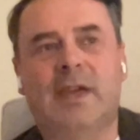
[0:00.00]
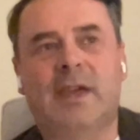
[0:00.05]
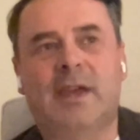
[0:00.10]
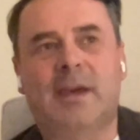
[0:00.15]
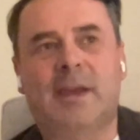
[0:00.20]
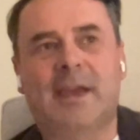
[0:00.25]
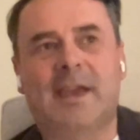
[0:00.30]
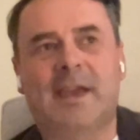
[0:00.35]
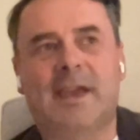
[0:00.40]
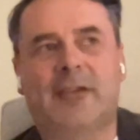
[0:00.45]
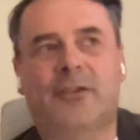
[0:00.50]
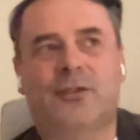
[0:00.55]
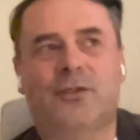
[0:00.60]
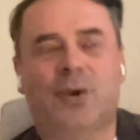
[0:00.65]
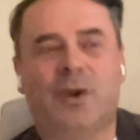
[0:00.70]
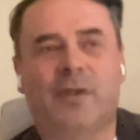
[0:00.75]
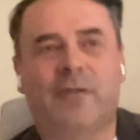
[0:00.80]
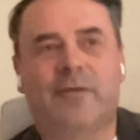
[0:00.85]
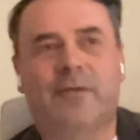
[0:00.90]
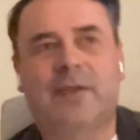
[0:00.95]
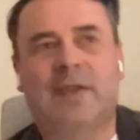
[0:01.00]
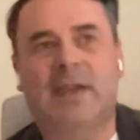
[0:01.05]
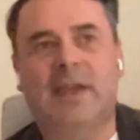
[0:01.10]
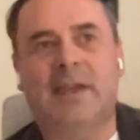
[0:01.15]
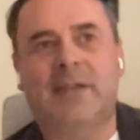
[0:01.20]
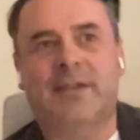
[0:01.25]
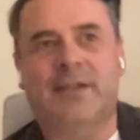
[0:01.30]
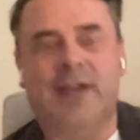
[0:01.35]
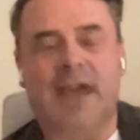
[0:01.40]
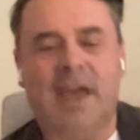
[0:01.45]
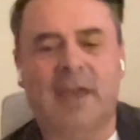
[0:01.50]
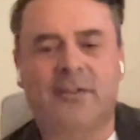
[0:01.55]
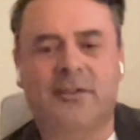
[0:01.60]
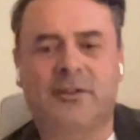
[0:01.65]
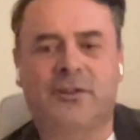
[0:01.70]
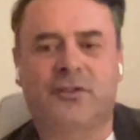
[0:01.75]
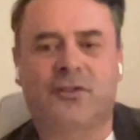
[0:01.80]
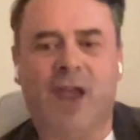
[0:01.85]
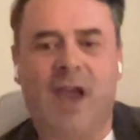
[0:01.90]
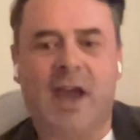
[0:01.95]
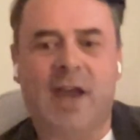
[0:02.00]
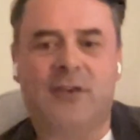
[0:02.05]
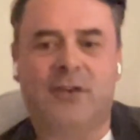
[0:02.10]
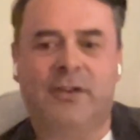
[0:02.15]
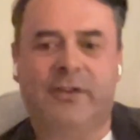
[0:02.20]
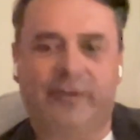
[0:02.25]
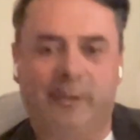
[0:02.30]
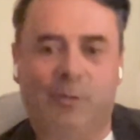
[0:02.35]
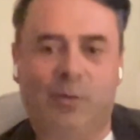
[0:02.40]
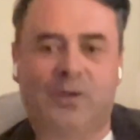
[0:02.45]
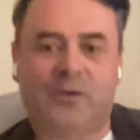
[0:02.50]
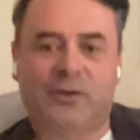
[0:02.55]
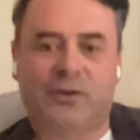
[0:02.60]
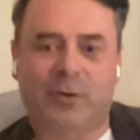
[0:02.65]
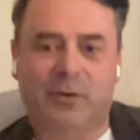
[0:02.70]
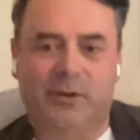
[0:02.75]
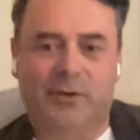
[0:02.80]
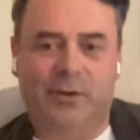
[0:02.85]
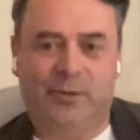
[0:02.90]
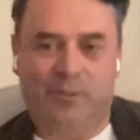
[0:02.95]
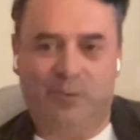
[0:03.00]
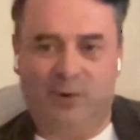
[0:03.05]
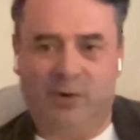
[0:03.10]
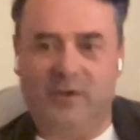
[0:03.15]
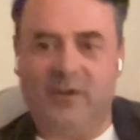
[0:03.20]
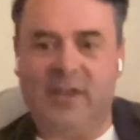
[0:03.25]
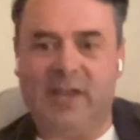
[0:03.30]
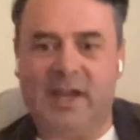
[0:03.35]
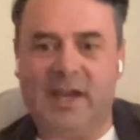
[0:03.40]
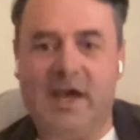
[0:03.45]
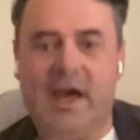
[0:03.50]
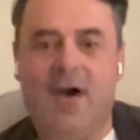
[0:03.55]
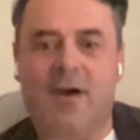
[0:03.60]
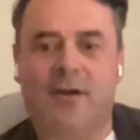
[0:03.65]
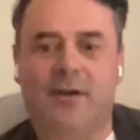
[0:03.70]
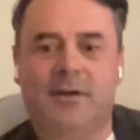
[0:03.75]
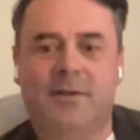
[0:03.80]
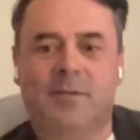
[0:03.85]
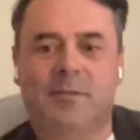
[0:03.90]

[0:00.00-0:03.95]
it sort of is an exit strategy from what Doomberg laid out,